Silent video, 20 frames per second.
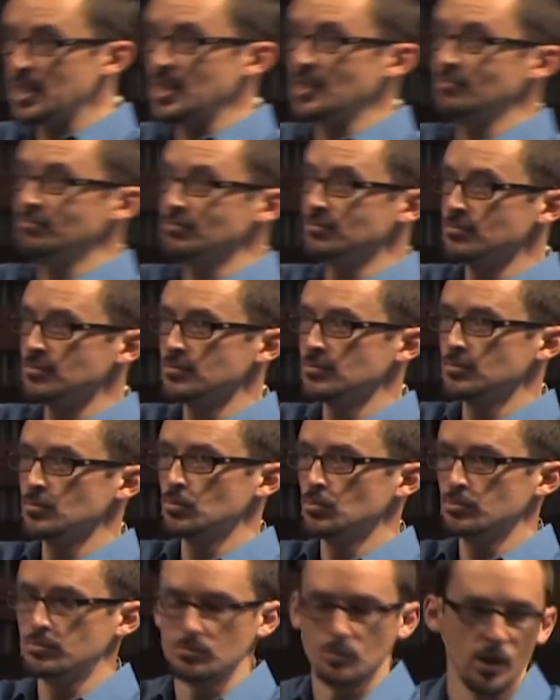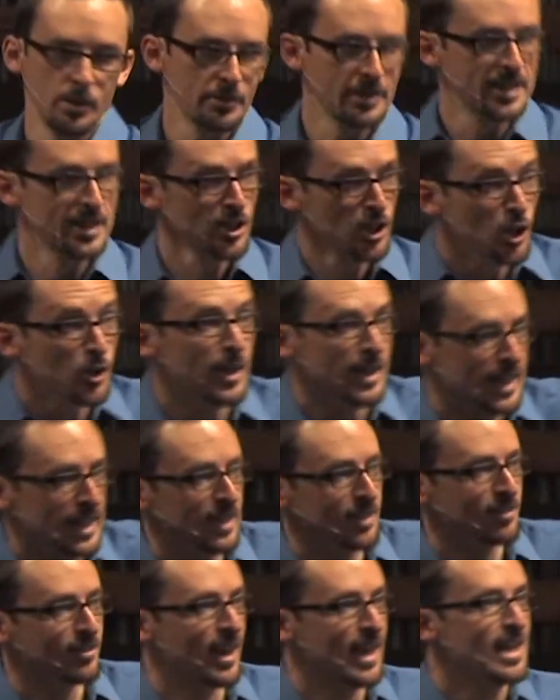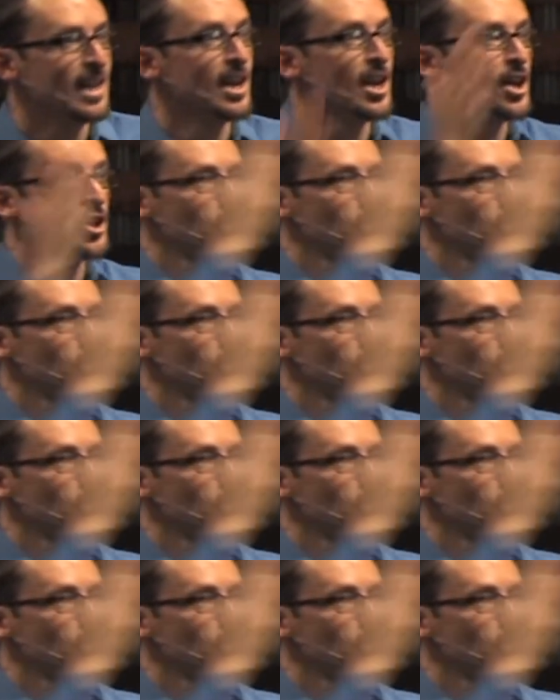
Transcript: meaning, well, meaning unity, right?